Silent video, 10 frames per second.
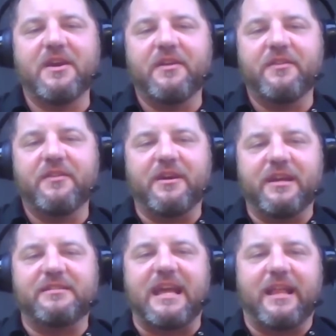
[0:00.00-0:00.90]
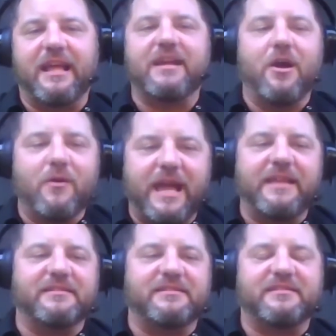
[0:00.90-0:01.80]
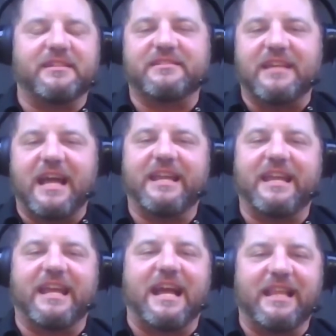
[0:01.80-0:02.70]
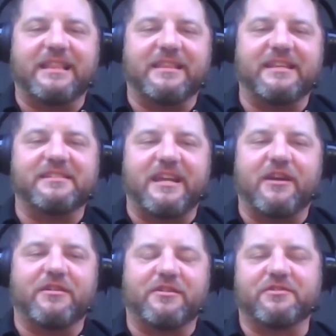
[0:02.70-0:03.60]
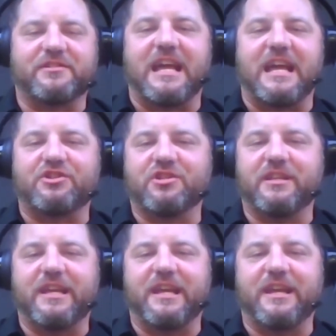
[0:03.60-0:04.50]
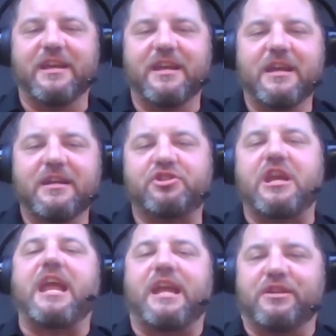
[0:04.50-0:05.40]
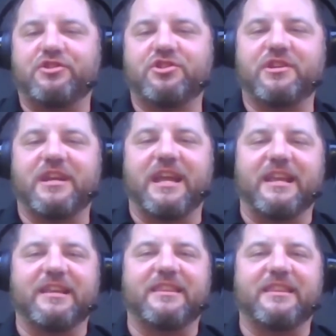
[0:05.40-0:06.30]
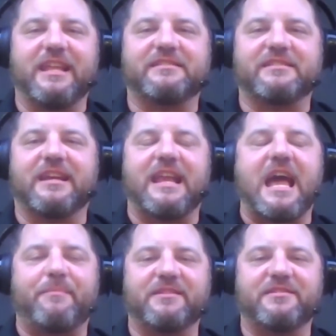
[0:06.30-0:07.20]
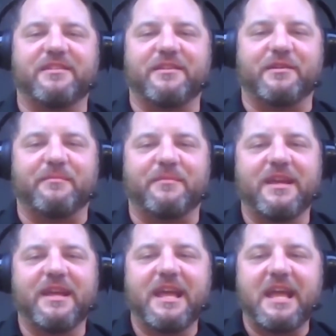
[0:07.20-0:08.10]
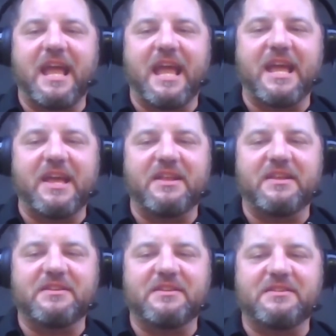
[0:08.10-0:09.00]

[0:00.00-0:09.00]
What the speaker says: they're going to say, like, okay, this is exciting. I like that these characters can actually change and things can happen to them. And